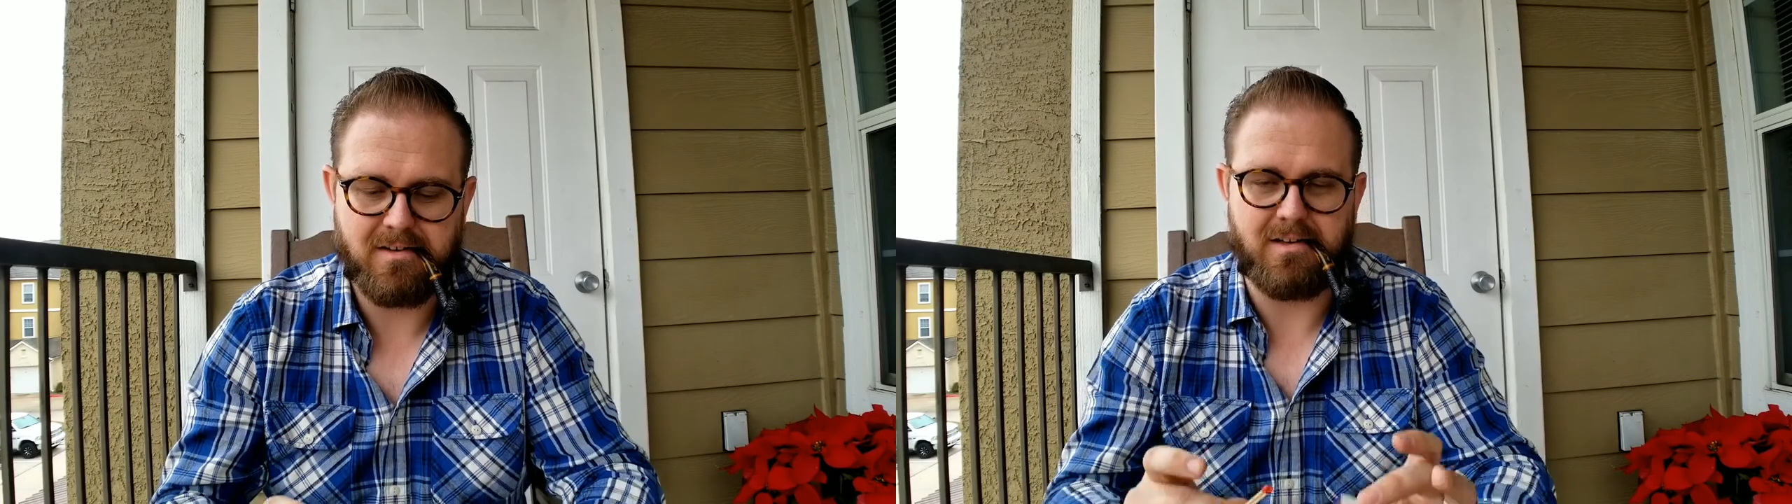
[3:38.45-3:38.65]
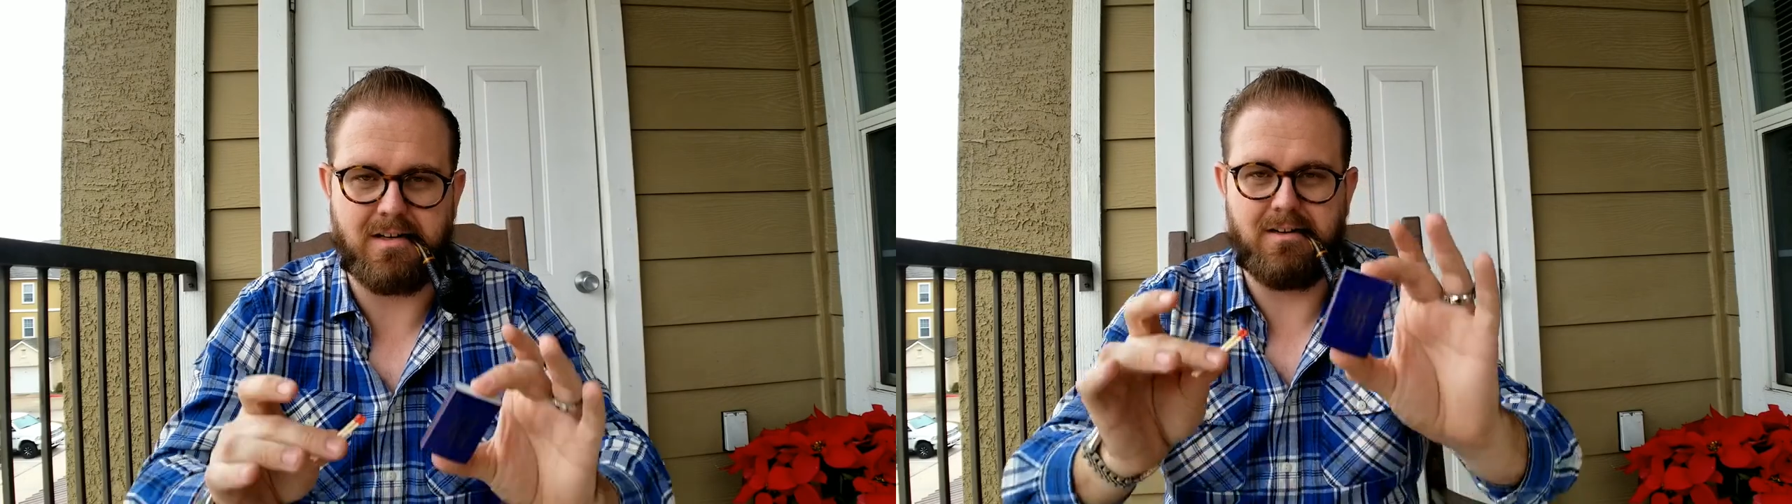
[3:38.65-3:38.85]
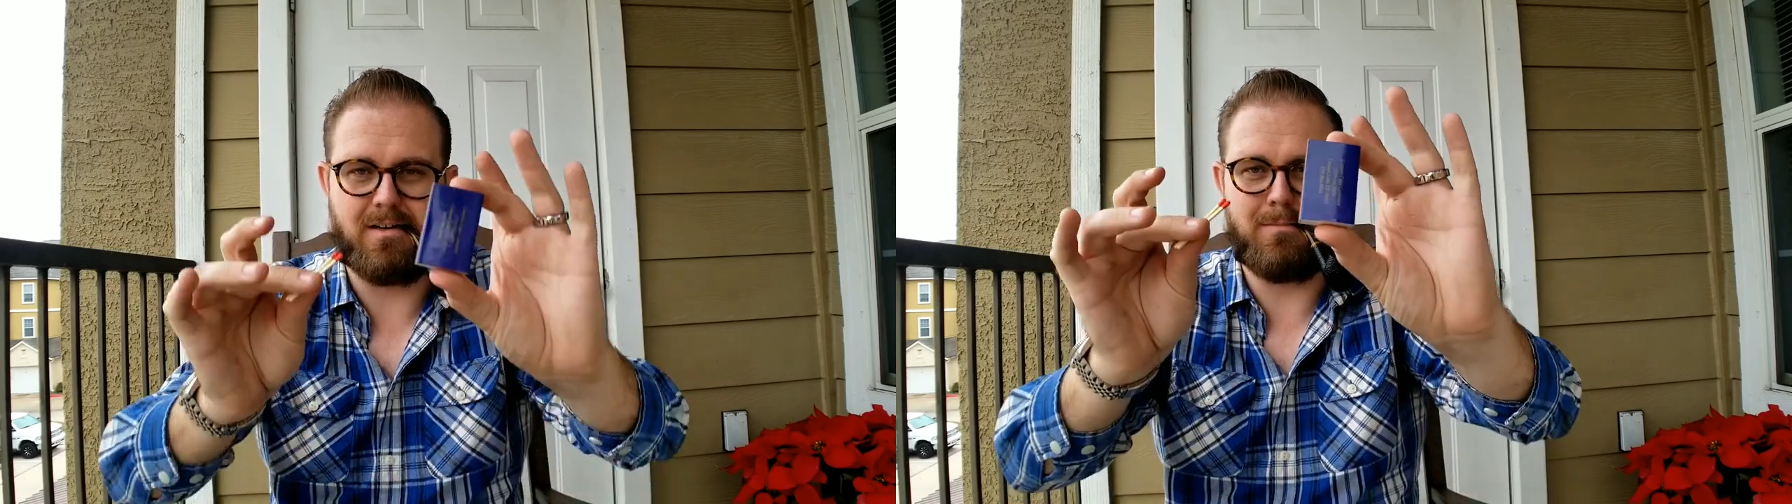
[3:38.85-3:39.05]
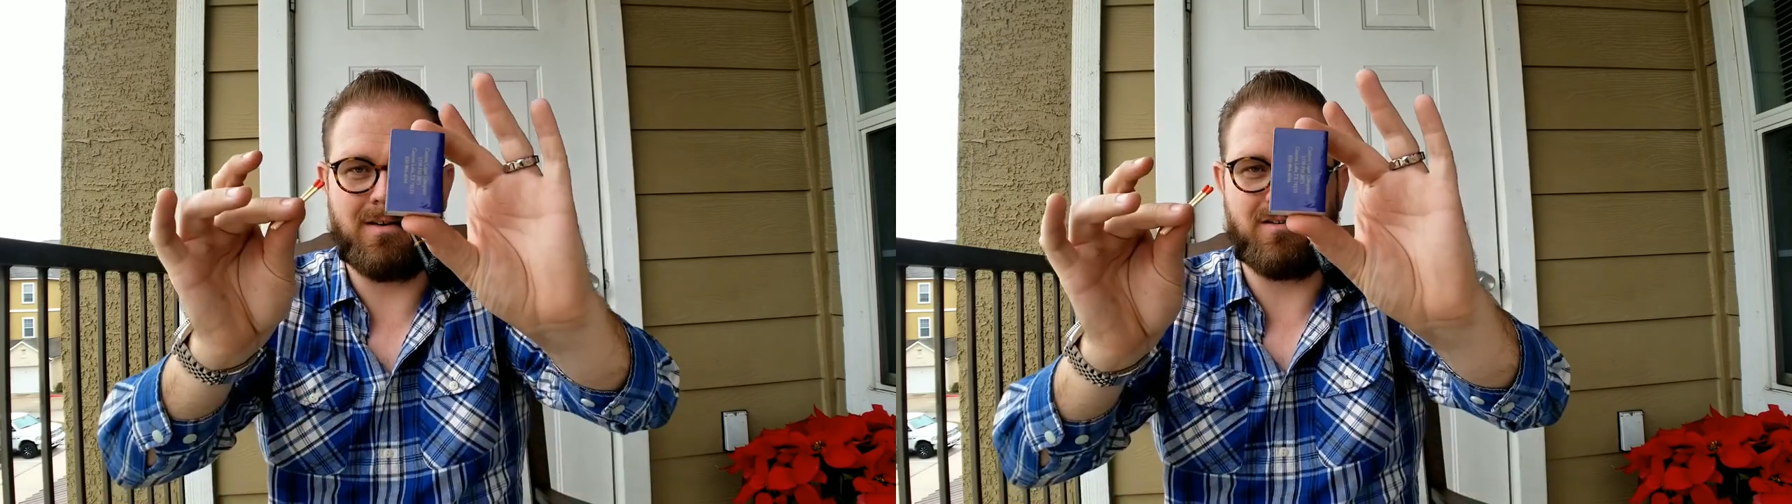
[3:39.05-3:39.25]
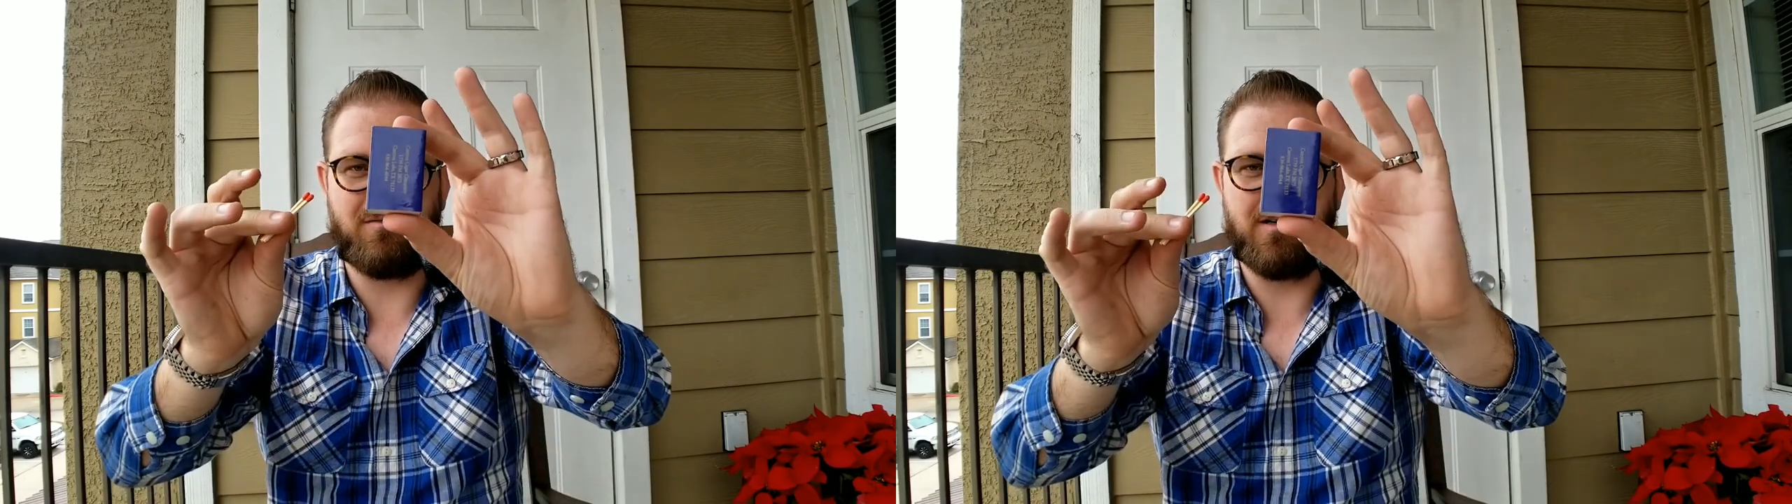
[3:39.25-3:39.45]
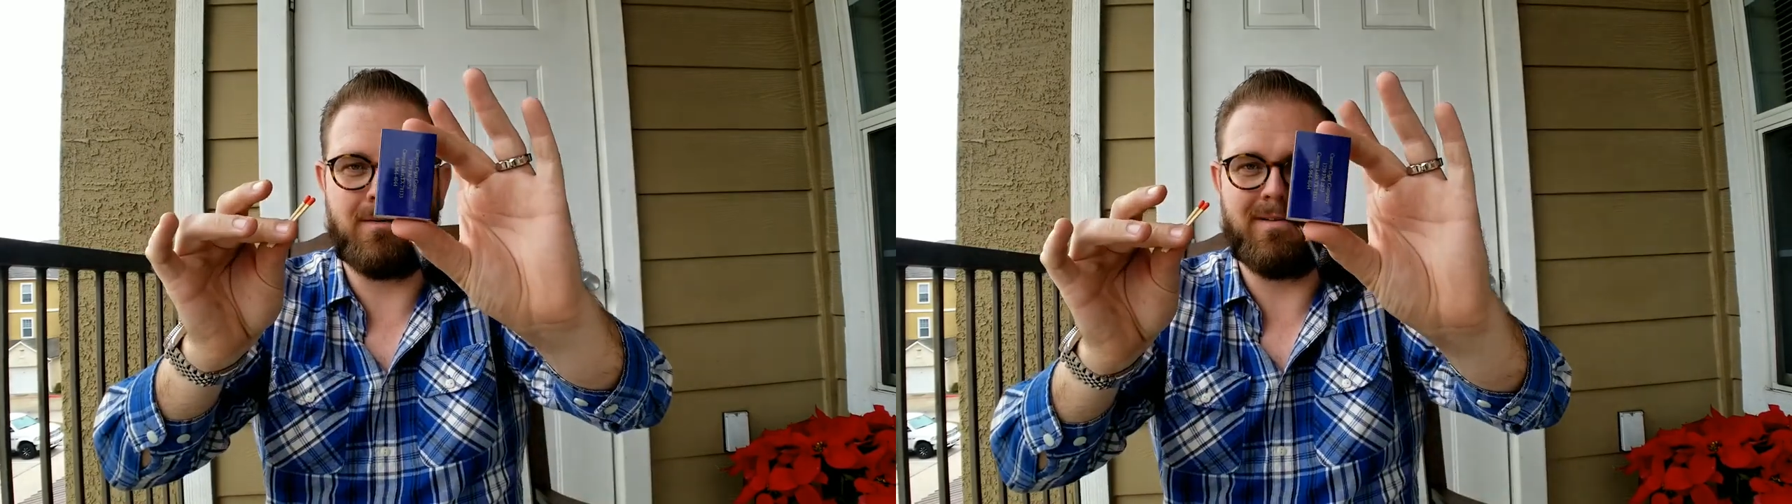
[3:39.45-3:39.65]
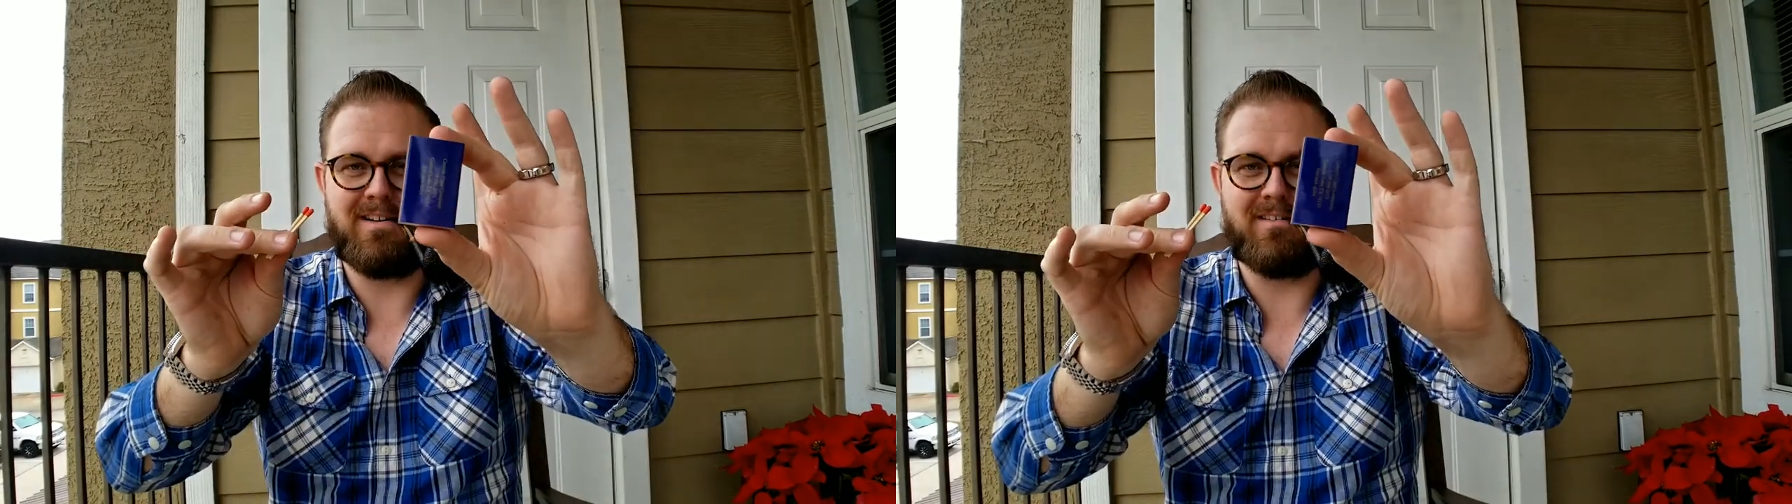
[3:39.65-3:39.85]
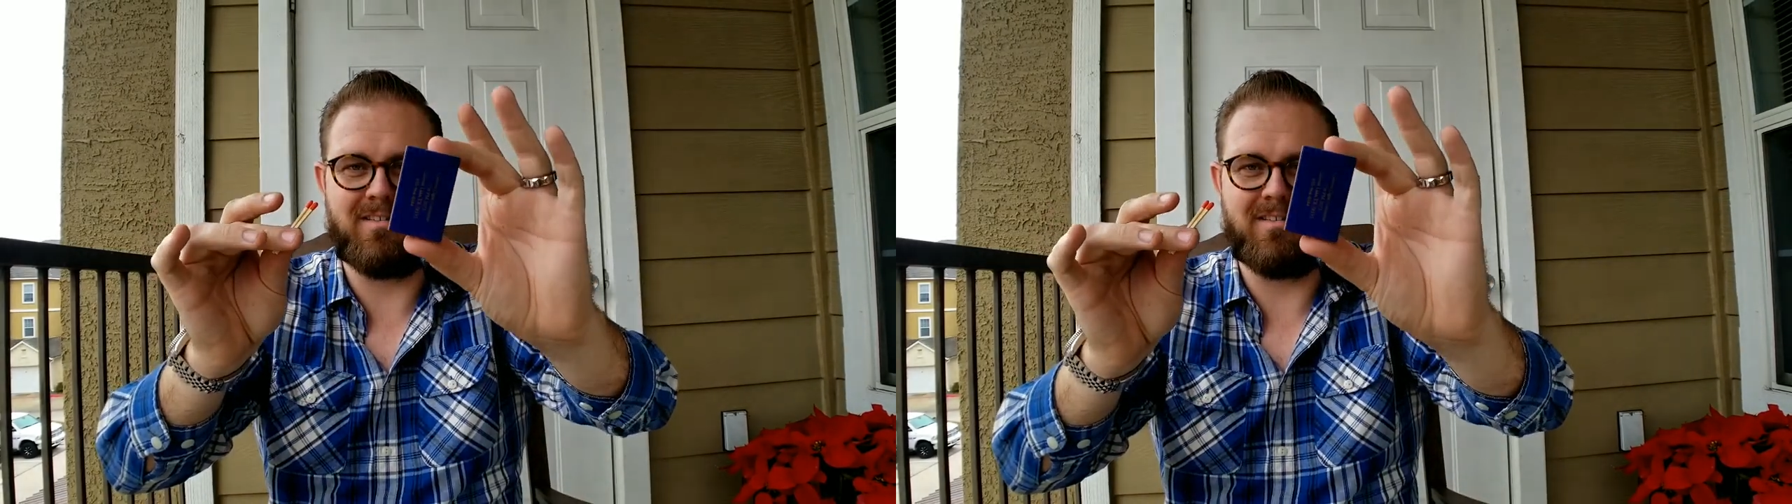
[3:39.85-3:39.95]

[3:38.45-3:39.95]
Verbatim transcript: And I'm talking about the small matches,